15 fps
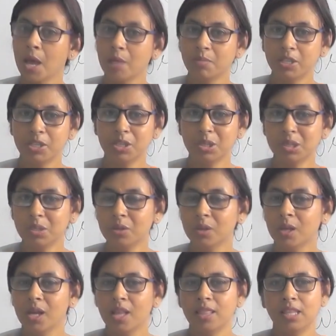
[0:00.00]
But you
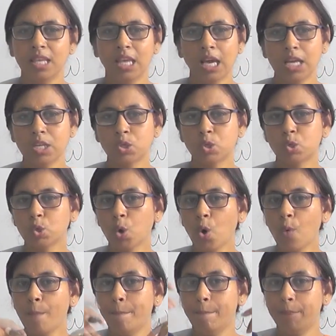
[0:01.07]
know, they are
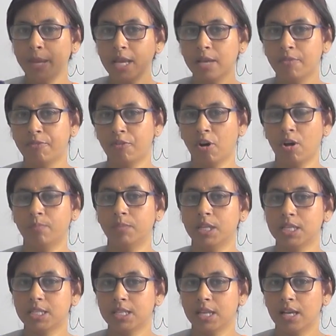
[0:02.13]
so big from
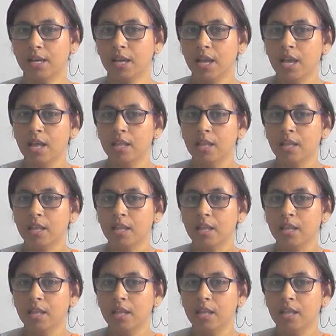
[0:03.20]
the sun.